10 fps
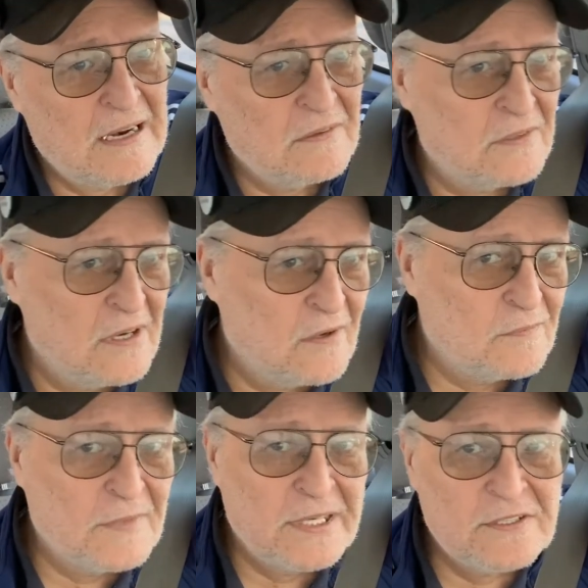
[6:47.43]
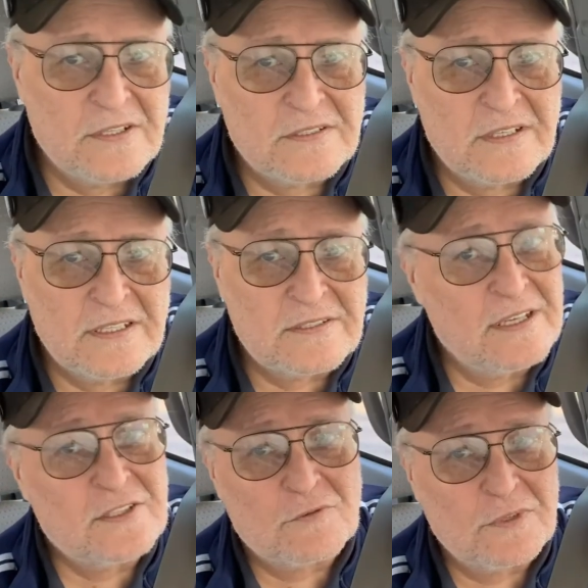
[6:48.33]
don't know.
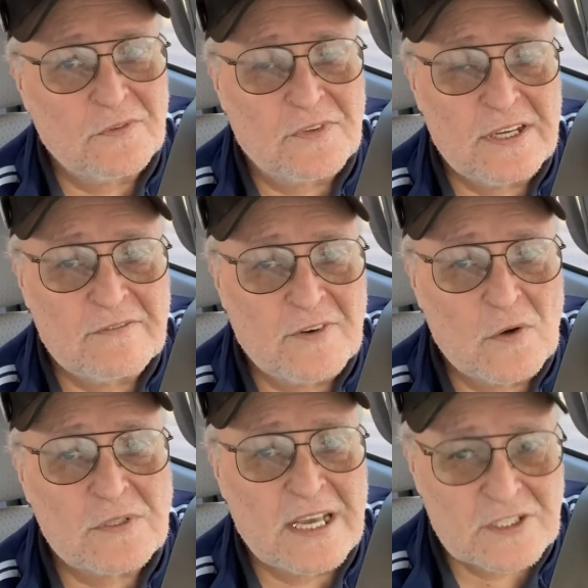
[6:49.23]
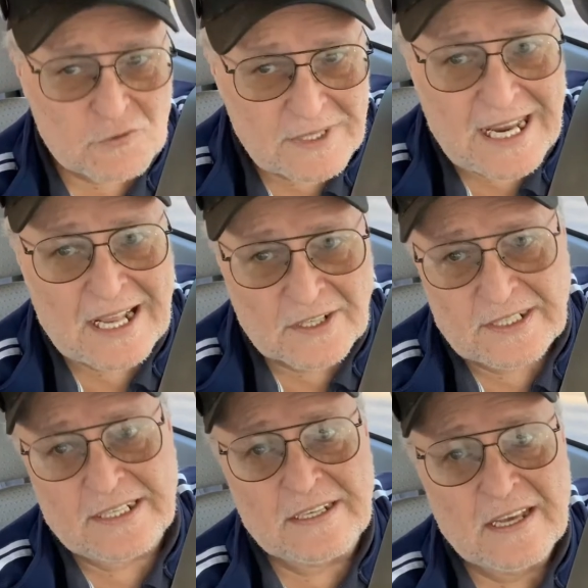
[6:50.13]
It's a real thing, folks. That's
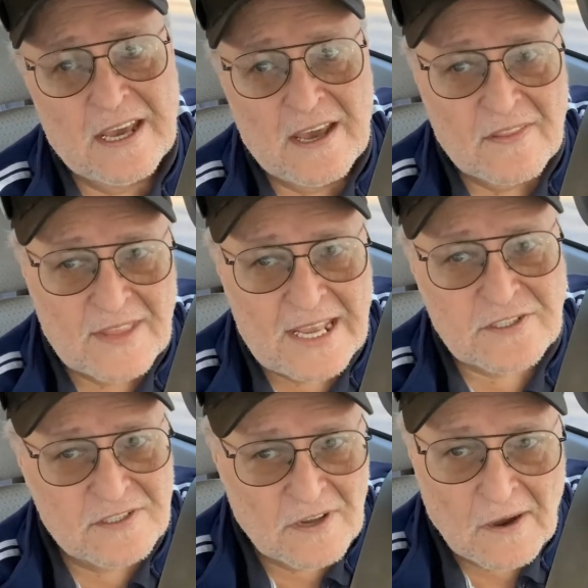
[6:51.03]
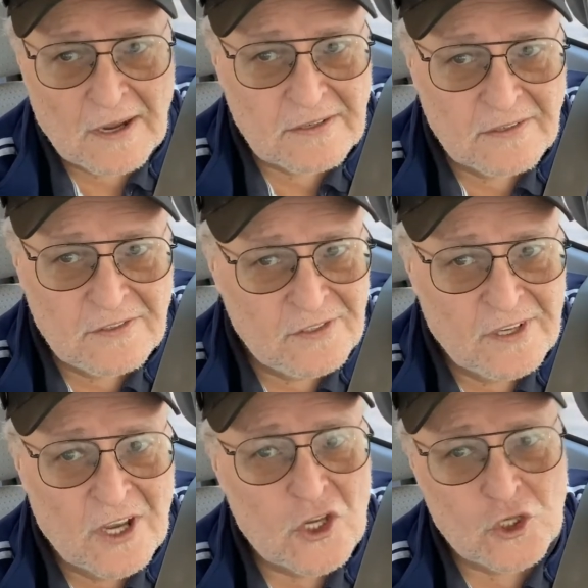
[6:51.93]
reality. That's not
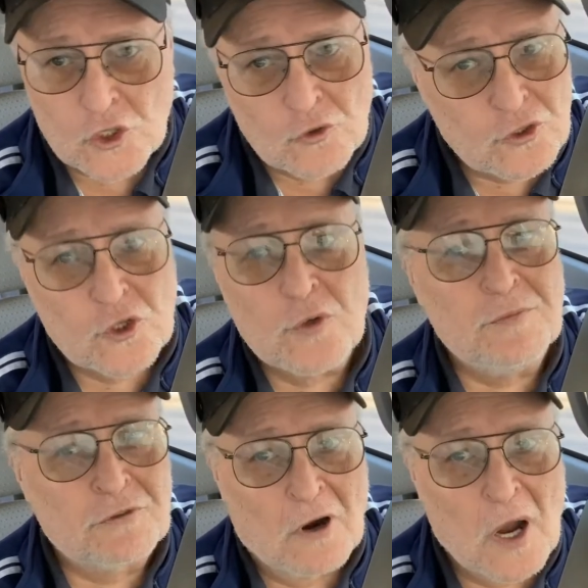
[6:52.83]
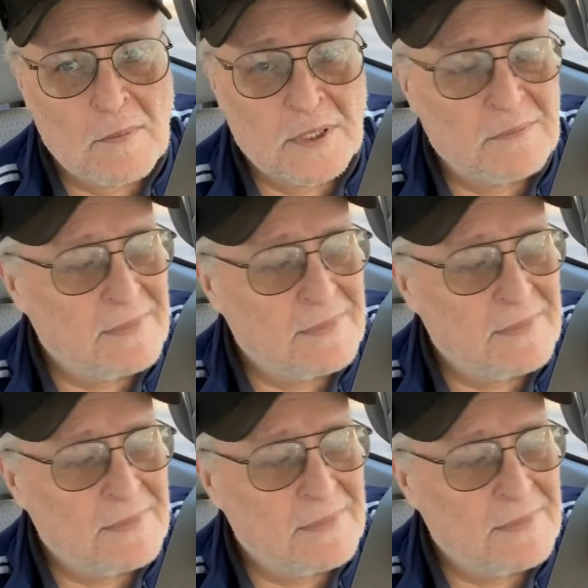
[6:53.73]
YouTube drama